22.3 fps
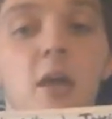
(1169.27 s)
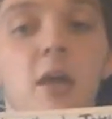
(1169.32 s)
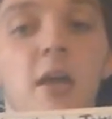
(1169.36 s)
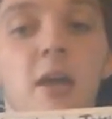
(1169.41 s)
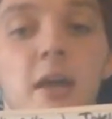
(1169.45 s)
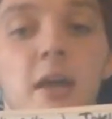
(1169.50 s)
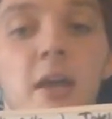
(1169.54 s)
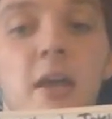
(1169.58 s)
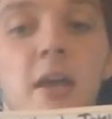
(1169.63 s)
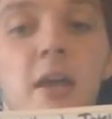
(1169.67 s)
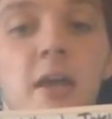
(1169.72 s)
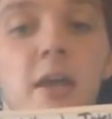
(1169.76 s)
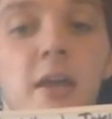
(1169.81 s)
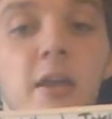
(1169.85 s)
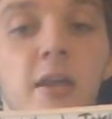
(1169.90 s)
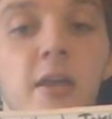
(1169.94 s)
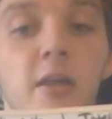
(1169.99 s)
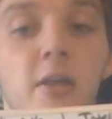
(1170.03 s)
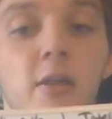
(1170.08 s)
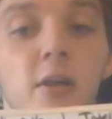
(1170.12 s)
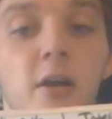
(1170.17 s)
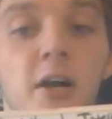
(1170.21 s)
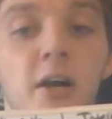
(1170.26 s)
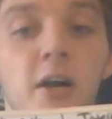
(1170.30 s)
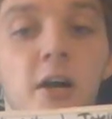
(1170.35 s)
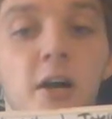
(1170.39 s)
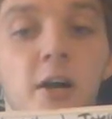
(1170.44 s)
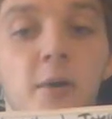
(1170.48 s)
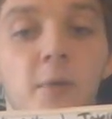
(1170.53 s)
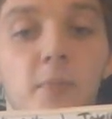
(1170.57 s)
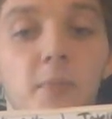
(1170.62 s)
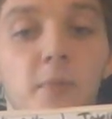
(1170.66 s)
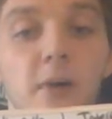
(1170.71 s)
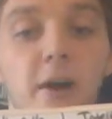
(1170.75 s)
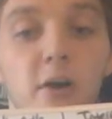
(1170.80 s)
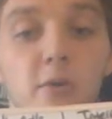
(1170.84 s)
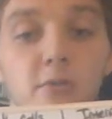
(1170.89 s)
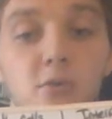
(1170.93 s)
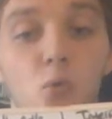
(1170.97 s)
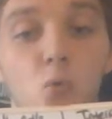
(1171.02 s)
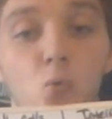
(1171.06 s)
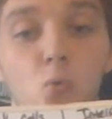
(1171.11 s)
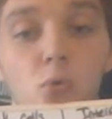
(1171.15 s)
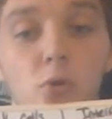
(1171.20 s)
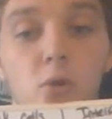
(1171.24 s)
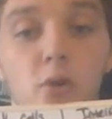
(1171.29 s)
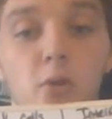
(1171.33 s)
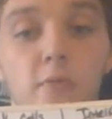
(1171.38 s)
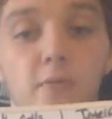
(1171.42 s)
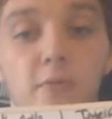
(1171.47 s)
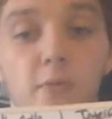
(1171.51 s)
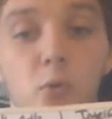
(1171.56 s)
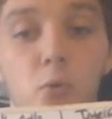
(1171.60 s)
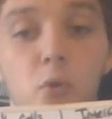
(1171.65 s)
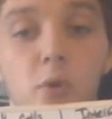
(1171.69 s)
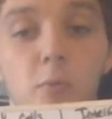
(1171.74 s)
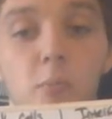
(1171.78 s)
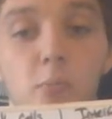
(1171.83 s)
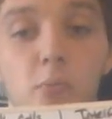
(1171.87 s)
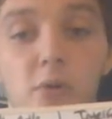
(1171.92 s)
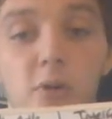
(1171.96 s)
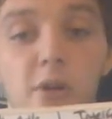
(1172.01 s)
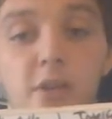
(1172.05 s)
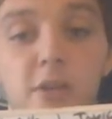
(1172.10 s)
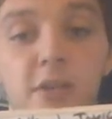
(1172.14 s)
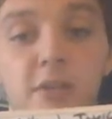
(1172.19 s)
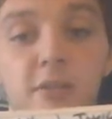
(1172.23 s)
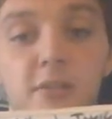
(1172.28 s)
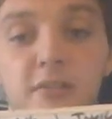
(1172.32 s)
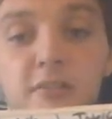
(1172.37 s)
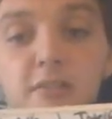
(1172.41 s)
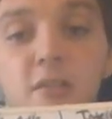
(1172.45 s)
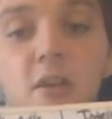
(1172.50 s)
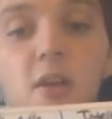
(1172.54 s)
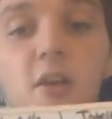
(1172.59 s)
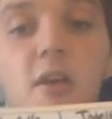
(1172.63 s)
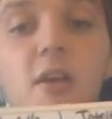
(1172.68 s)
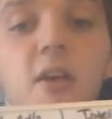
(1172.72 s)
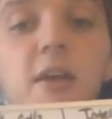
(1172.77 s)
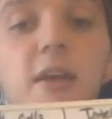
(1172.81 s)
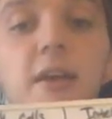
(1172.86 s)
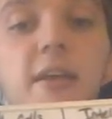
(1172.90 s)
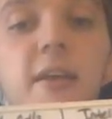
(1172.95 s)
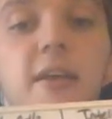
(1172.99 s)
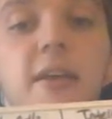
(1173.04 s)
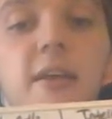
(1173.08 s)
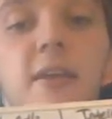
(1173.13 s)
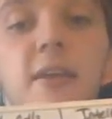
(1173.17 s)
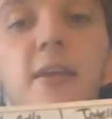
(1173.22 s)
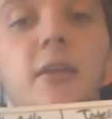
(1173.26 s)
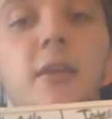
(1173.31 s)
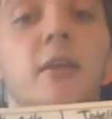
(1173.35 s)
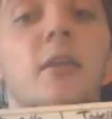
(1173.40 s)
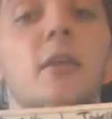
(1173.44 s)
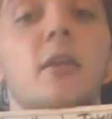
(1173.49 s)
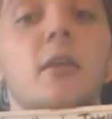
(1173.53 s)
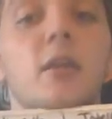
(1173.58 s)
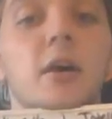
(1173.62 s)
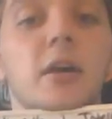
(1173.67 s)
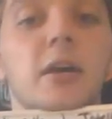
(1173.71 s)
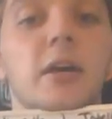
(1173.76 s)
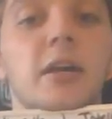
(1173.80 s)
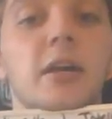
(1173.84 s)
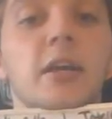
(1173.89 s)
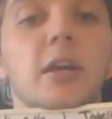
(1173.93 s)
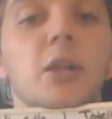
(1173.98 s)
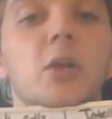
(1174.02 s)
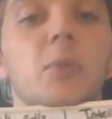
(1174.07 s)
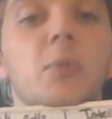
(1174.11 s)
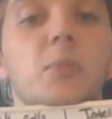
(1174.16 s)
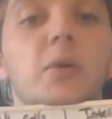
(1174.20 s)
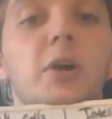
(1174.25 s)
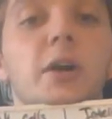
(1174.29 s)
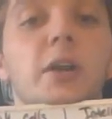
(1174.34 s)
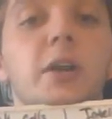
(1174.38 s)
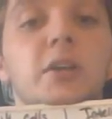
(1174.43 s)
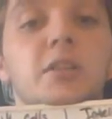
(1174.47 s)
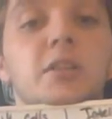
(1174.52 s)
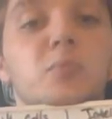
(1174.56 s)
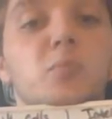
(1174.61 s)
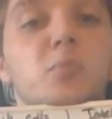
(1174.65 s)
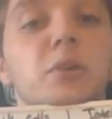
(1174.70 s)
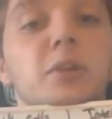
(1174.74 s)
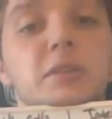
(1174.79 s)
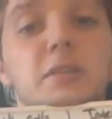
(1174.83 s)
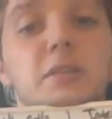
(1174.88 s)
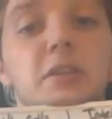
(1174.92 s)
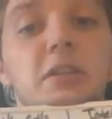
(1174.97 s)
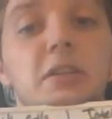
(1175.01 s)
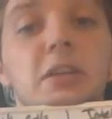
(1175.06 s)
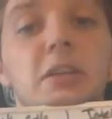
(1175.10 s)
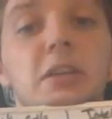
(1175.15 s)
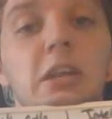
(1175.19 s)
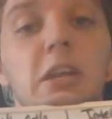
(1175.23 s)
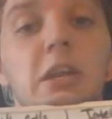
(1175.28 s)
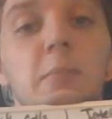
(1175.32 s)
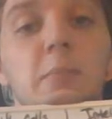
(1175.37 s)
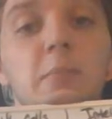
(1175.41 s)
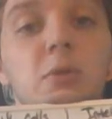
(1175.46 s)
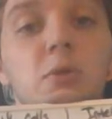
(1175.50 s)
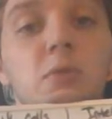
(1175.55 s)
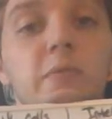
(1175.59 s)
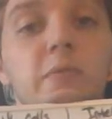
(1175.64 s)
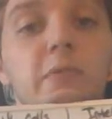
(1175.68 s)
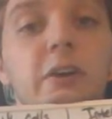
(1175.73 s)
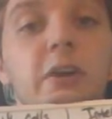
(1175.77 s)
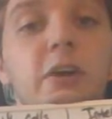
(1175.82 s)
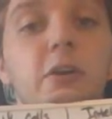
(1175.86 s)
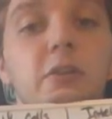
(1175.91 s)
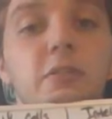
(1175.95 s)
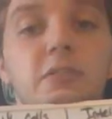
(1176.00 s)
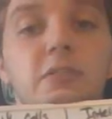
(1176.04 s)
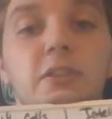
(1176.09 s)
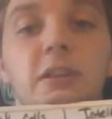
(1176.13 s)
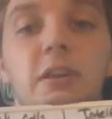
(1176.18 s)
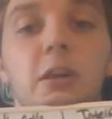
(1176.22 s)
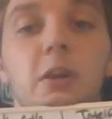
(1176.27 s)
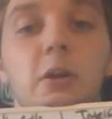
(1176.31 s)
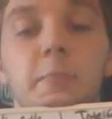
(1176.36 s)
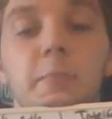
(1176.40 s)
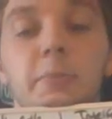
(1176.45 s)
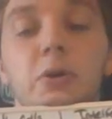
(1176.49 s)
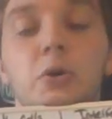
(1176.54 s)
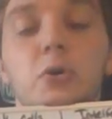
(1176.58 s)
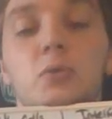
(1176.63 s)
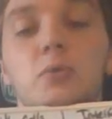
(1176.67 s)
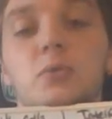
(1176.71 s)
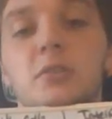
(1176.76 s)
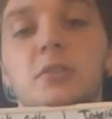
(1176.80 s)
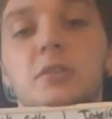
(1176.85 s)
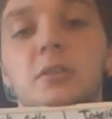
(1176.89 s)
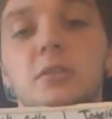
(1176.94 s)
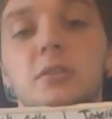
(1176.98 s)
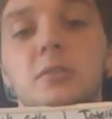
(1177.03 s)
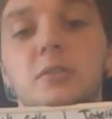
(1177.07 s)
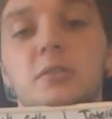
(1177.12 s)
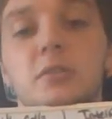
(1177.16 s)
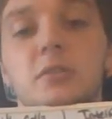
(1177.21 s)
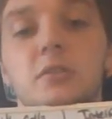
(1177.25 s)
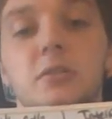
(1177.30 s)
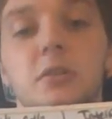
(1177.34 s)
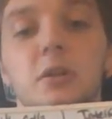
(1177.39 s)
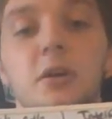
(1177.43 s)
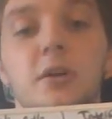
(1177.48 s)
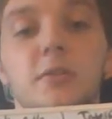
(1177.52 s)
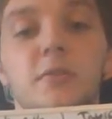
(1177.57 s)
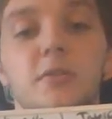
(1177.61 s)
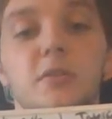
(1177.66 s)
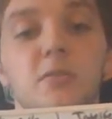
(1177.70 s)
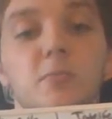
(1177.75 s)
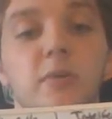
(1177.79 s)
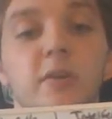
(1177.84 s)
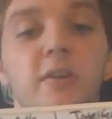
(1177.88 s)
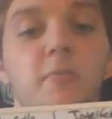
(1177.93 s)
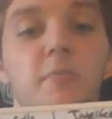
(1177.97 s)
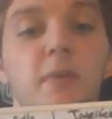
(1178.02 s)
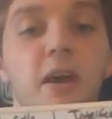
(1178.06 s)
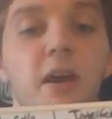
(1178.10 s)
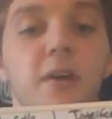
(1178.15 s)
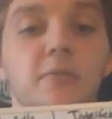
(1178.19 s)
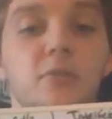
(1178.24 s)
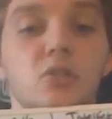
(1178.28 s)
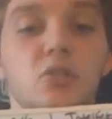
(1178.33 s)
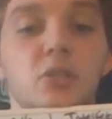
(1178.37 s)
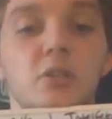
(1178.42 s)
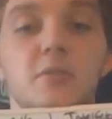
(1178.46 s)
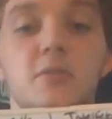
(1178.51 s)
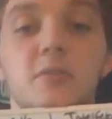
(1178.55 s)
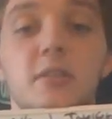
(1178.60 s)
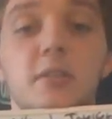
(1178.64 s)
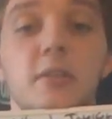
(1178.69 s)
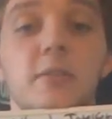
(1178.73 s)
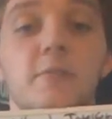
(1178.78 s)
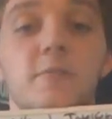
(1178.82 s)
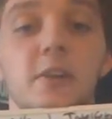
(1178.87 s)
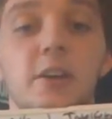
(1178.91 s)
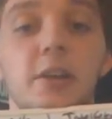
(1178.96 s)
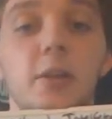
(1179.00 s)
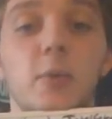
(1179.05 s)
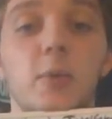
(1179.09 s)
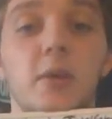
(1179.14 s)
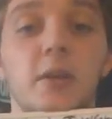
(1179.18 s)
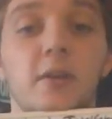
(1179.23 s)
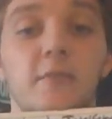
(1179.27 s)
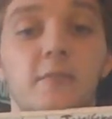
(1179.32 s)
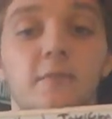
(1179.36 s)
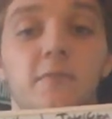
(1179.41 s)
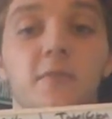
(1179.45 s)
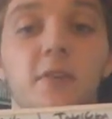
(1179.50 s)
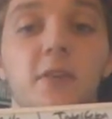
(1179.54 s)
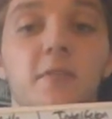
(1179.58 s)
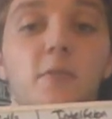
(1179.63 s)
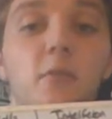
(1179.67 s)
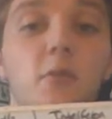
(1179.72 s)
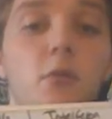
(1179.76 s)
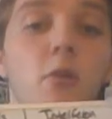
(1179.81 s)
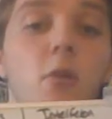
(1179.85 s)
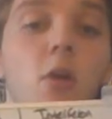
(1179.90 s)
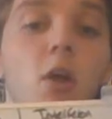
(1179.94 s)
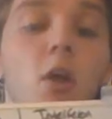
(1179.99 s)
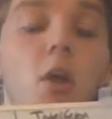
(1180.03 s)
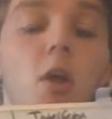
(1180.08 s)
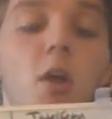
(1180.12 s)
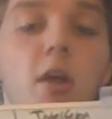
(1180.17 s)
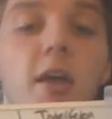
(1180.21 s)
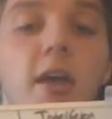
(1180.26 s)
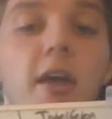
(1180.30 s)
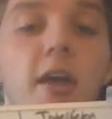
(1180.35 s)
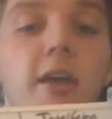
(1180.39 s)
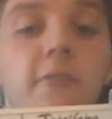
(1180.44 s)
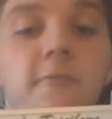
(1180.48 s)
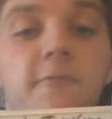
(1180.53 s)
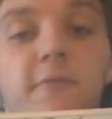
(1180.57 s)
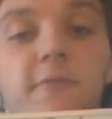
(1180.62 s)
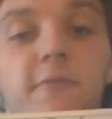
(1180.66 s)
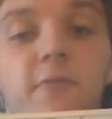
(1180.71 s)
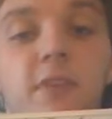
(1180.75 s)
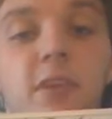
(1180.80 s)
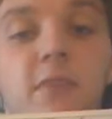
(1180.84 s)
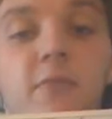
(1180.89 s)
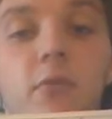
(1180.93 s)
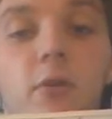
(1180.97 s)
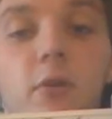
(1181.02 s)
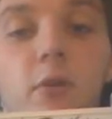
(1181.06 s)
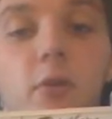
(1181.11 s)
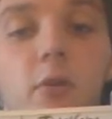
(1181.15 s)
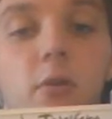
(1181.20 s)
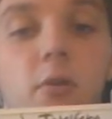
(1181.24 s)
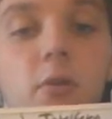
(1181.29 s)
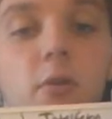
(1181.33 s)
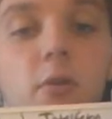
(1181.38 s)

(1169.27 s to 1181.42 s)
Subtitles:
And how does it work? Fluid brings in healing products, brings in immune fighters, and it opposes the spread of pathogens. And then finally, we have fever. And fever